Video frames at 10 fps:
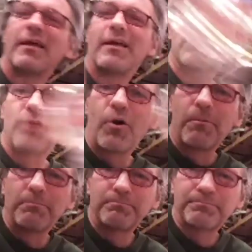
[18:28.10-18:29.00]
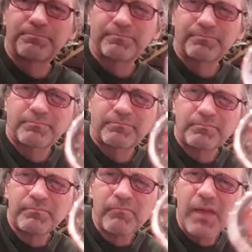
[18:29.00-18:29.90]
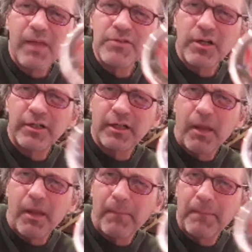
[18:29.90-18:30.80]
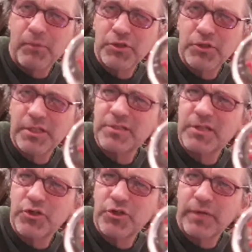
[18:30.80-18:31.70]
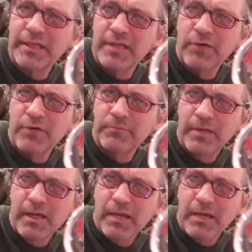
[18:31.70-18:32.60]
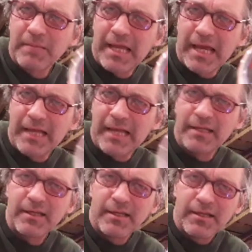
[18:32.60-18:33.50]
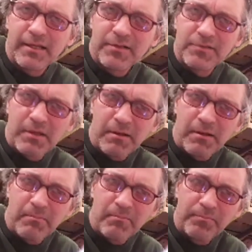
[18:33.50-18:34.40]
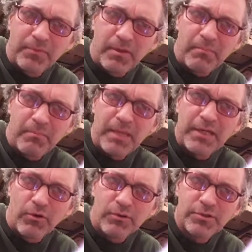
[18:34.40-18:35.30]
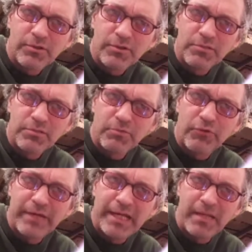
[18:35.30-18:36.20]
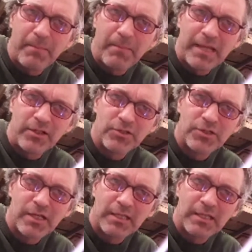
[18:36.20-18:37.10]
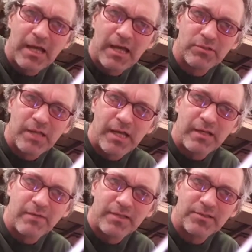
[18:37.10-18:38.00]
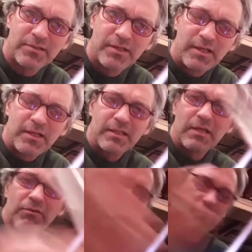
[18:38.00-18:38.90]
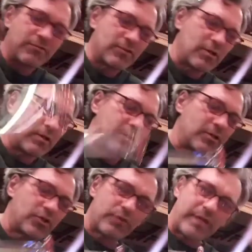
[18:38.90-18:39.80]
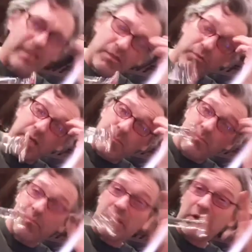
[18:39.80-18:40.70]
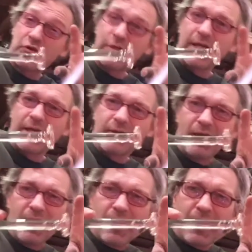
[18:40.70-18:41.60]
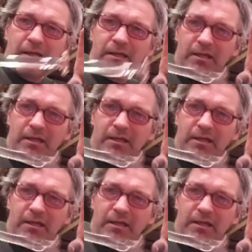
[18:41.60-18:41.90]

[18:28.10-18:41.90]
So I started to cup and push this and shrink it down. I'm going to add some petioles, some green petals on the outside of this. Now that I've started to shrink it, and when I when I shrink it, I